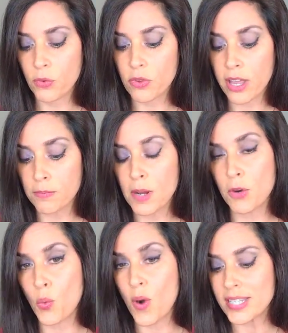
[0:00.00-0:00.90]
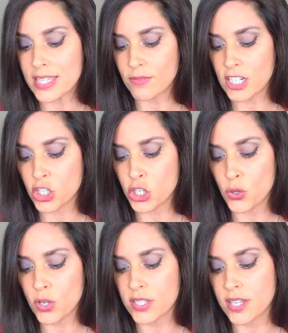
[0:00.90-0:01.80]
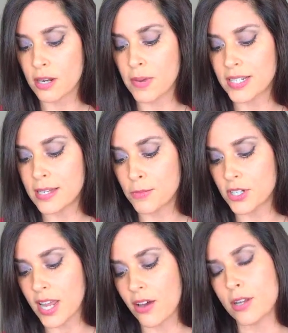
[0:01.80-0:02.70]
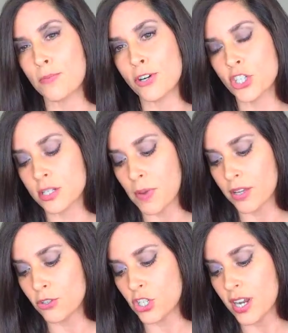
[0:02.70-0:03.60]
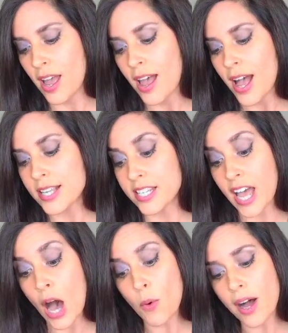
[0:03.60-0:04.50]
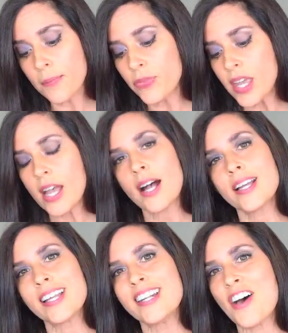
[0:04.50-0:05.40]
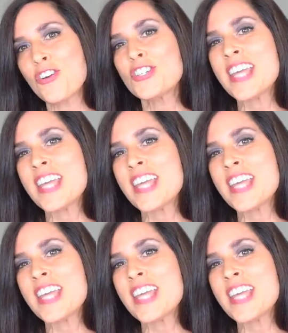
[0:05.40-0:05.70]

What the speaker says: Hip number 172, consigned by Timbertown and purchased by Yuji Hasegawa. Another